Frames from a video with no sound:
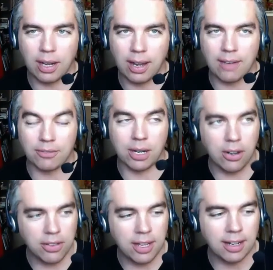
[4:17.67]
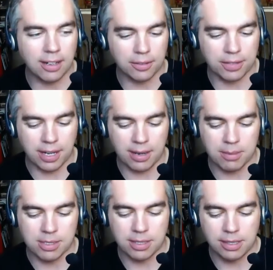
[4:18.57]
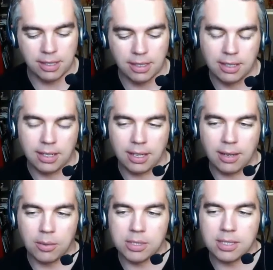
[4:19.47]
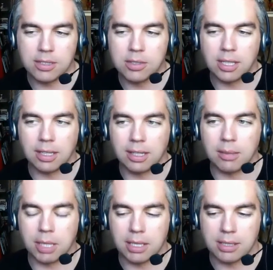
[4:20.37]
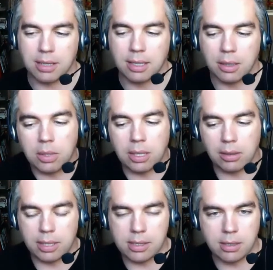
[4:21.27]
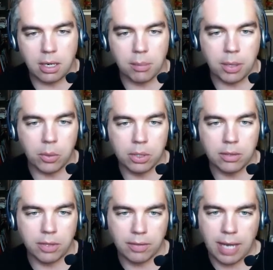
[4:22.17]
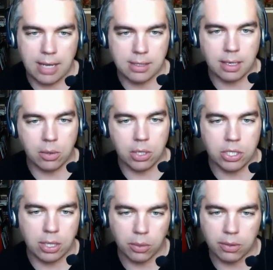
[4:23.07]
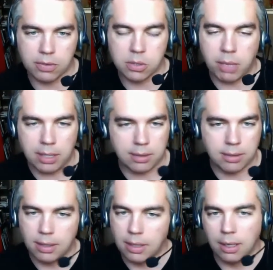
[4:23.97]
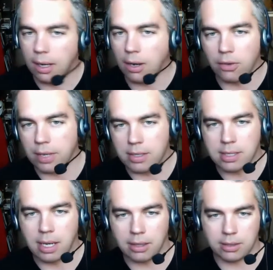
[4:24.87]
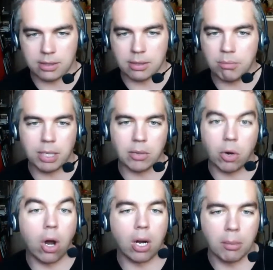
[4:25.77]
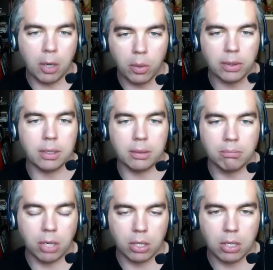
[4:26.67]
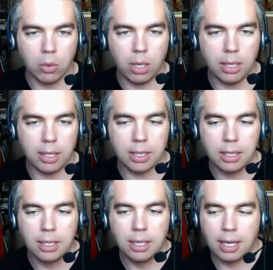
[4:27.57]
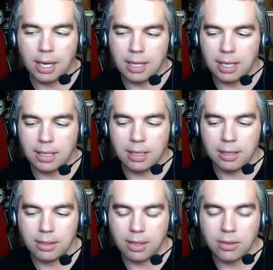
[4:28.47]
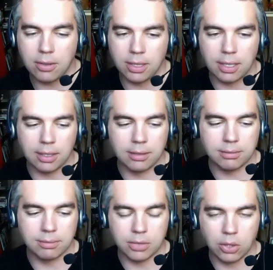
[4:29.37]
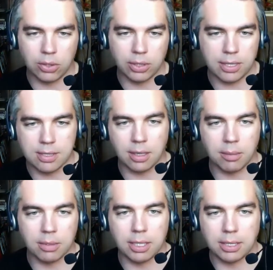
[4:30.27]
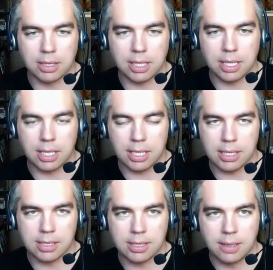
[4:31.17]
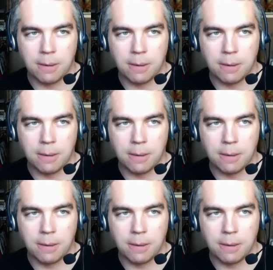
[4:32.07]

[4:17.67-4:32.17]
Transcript: after I heard that enough times, it was an interesting thing, because I think without Lean Startup, I wouldn't have even asked that question. I would have spent $100,000 and been wrong about what the market wanted. And then the other thing the whole Lean Startup thing did is